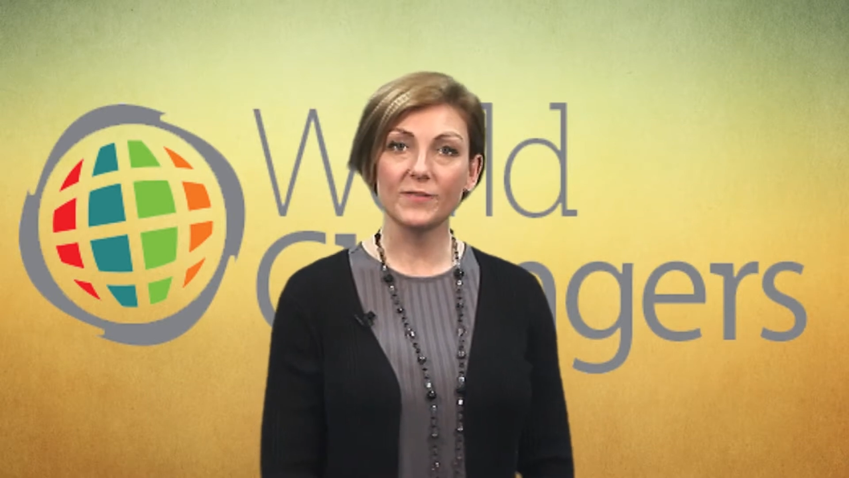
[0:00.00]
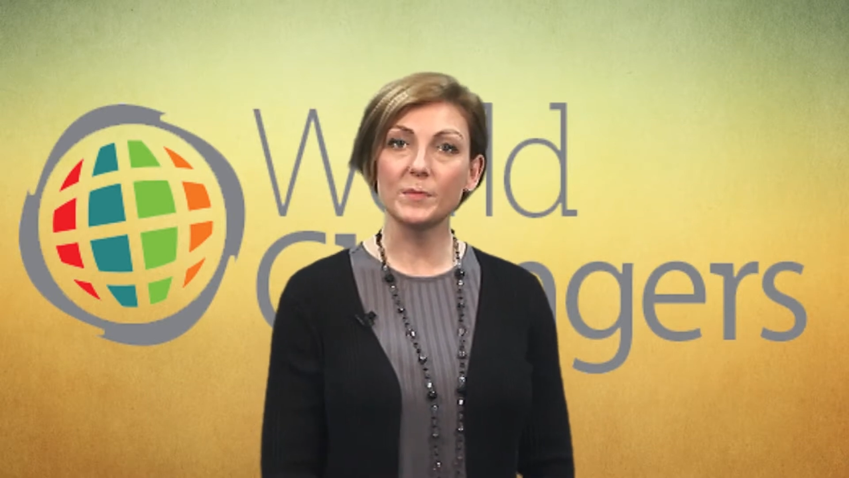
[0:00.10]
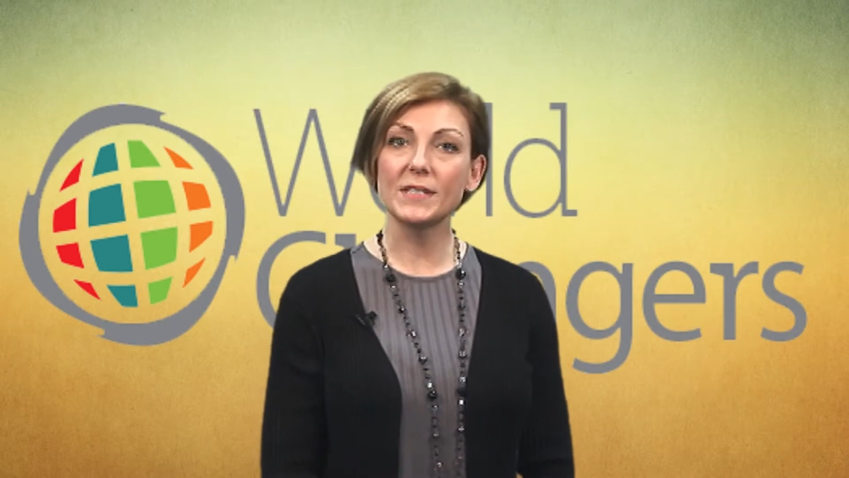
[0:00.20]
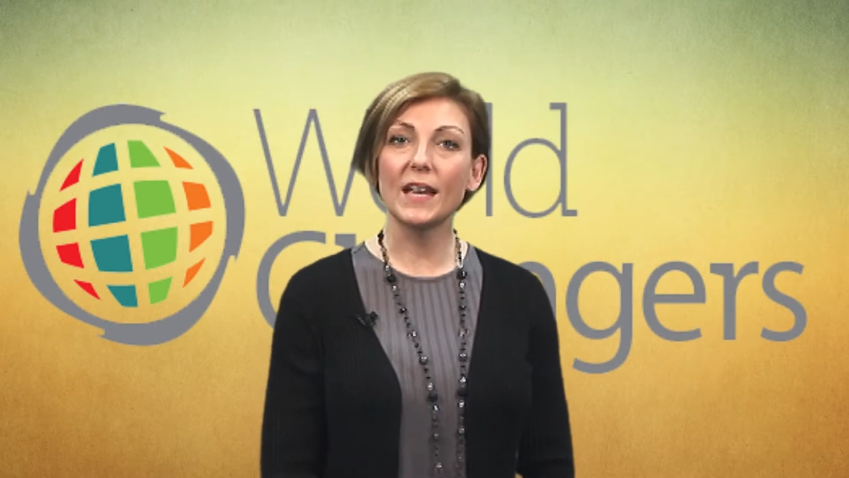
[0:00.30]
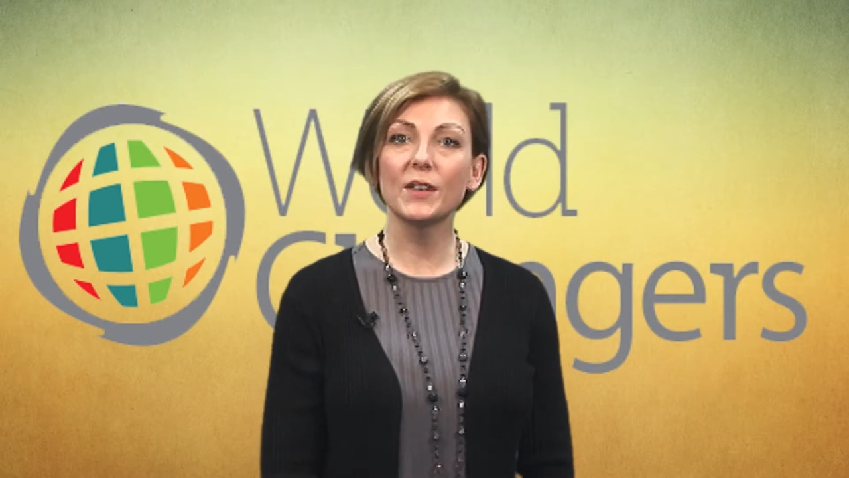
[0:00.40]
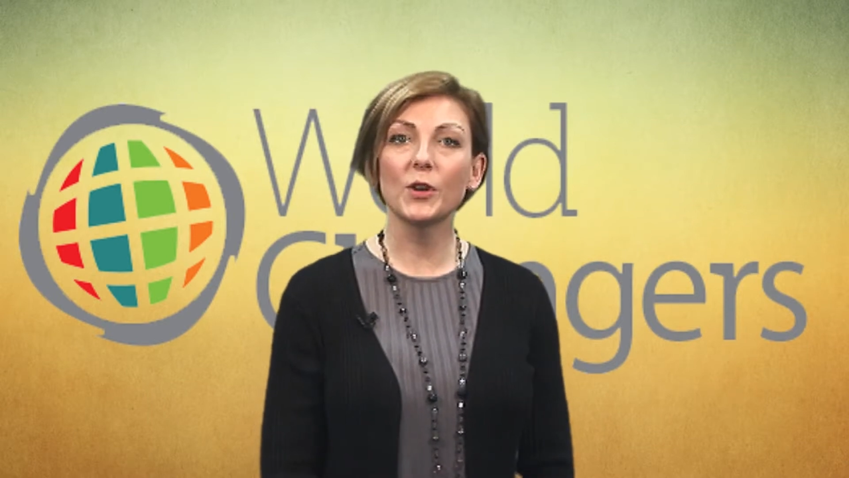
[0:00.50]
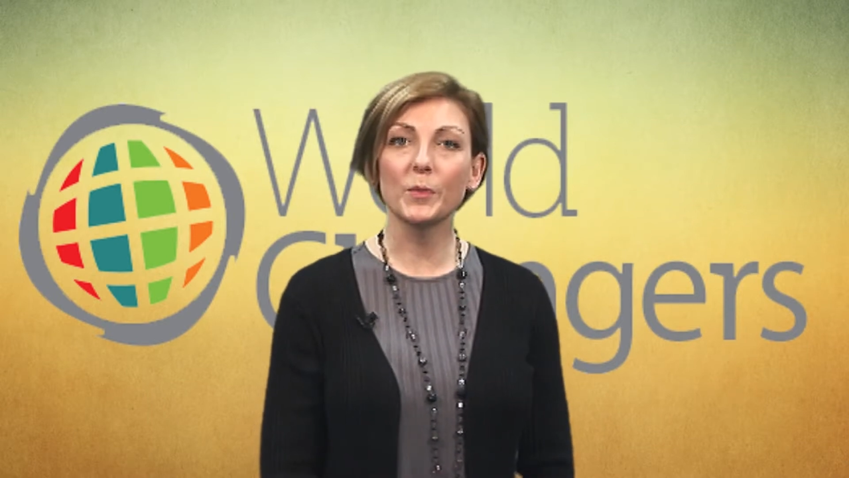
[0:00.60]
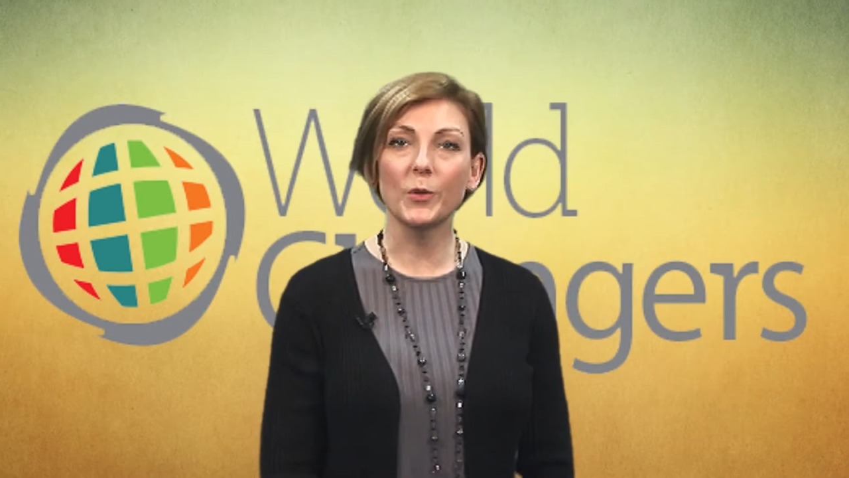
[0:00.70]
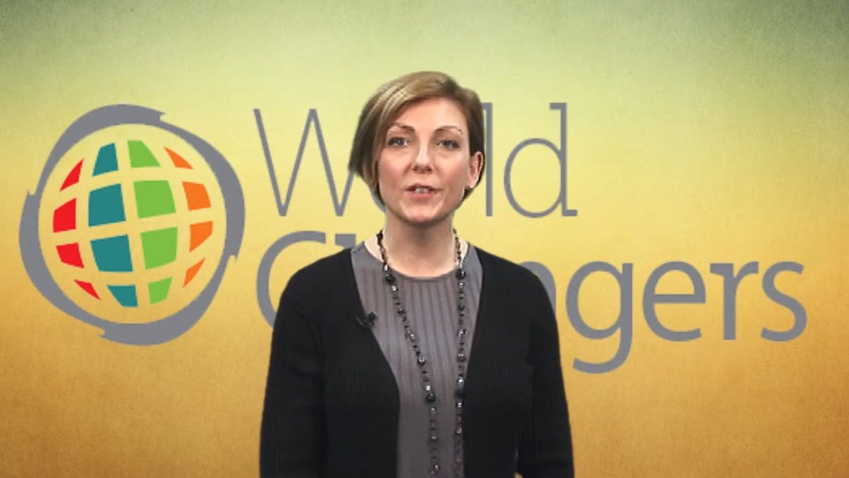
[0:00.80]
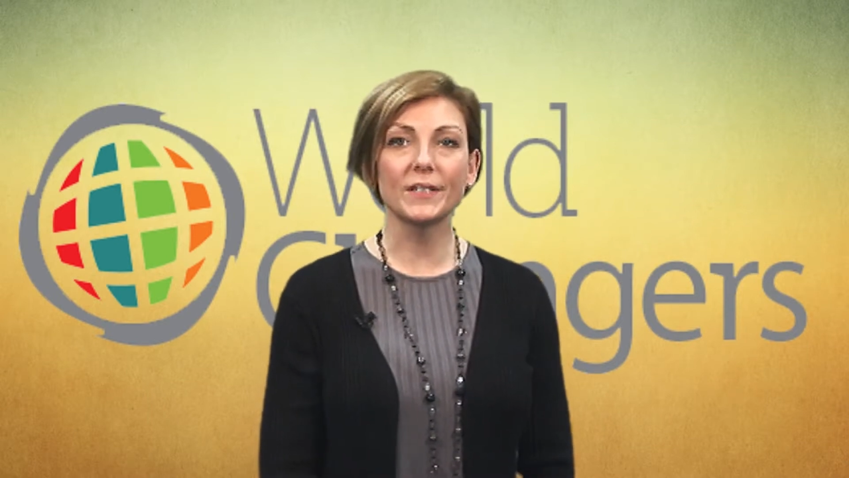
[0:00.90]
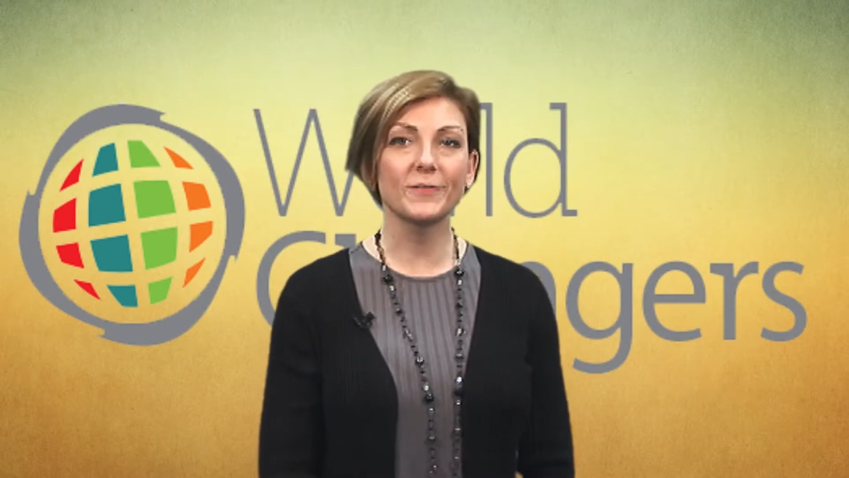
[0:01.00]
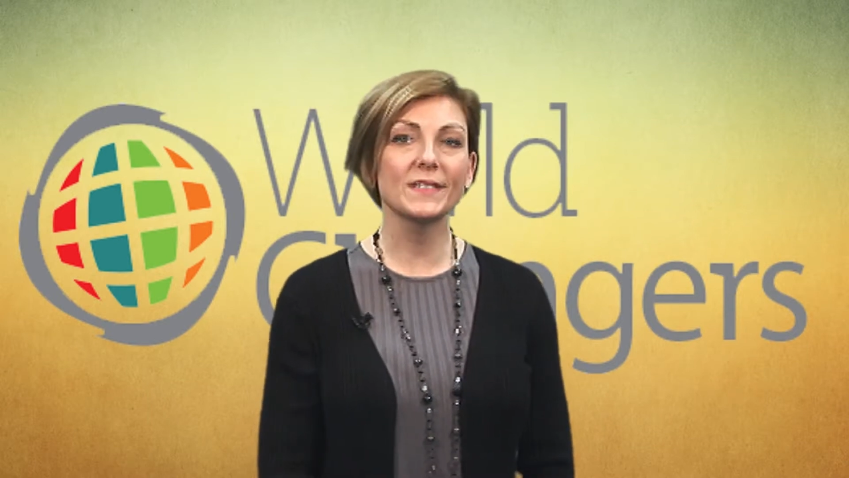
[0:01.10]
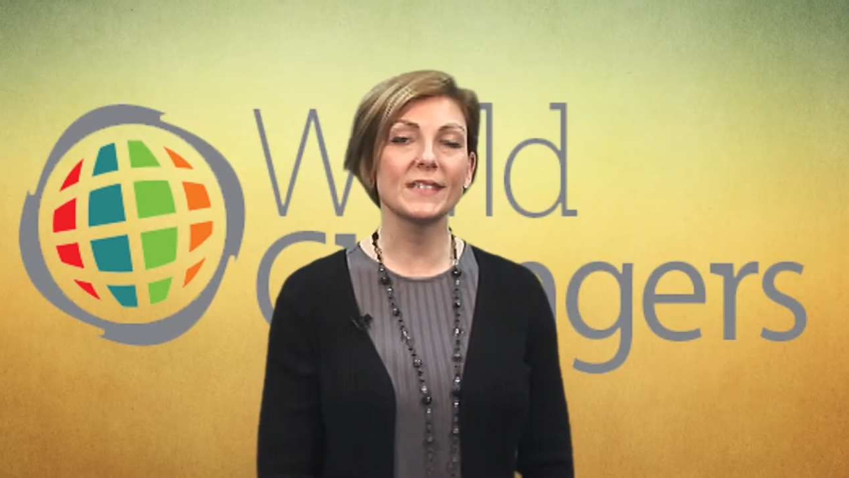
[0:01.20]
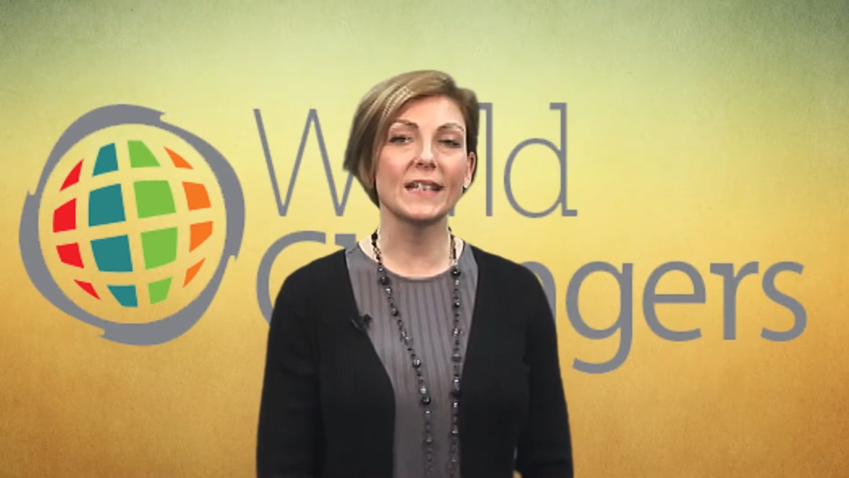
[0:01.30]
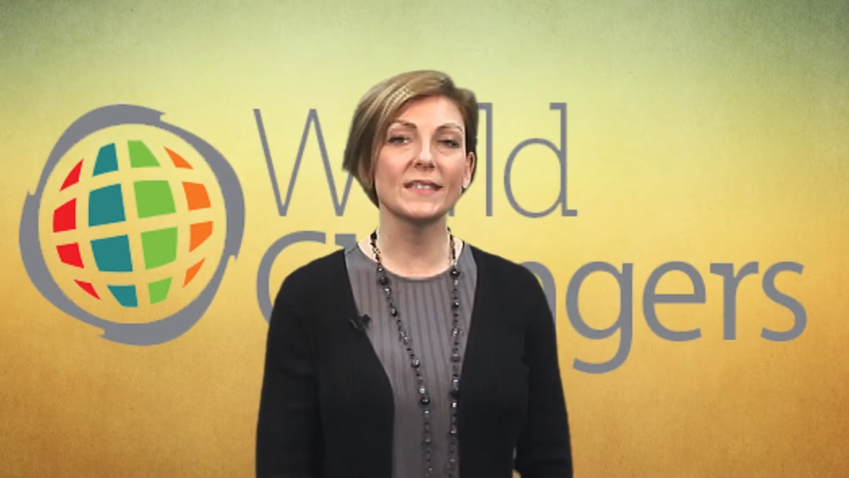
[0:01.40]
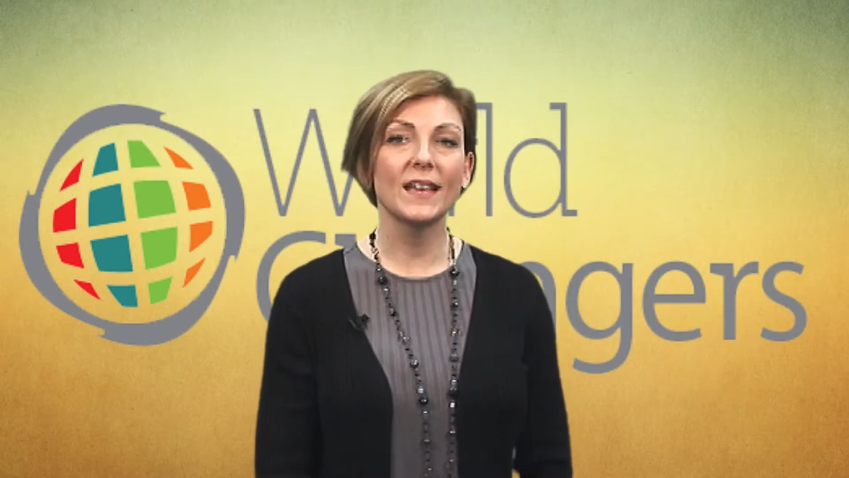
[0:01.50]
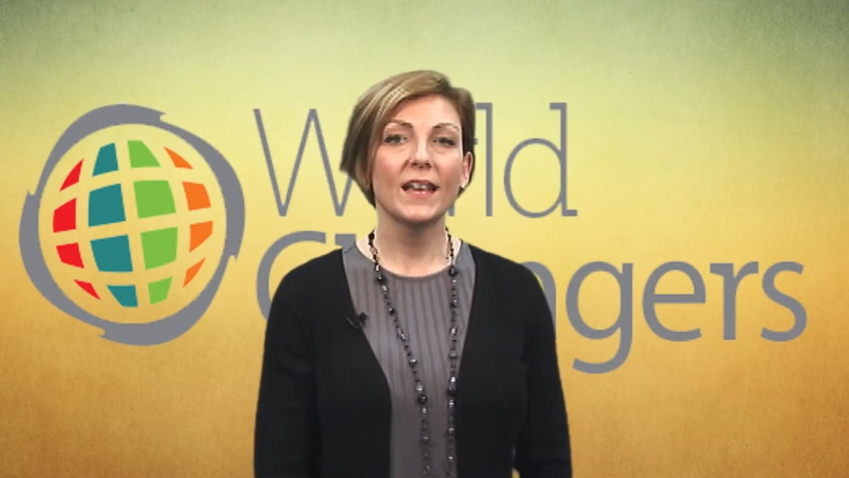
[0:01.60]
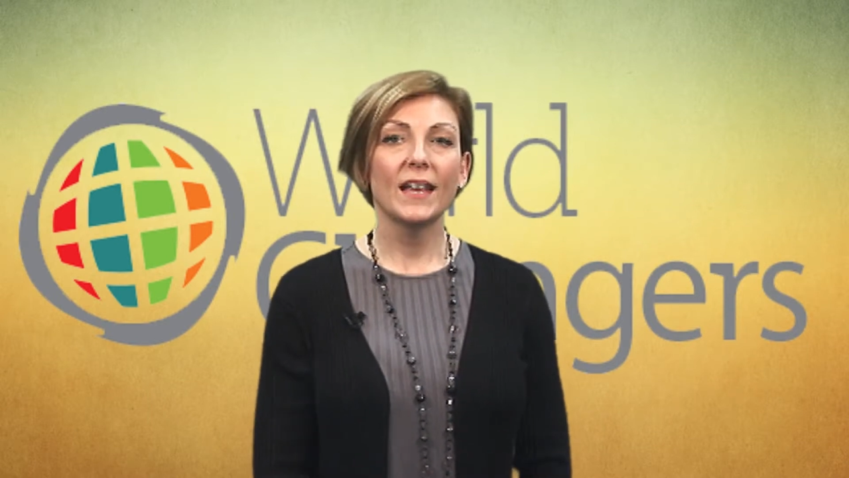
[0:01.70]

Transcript: from 10 or more different states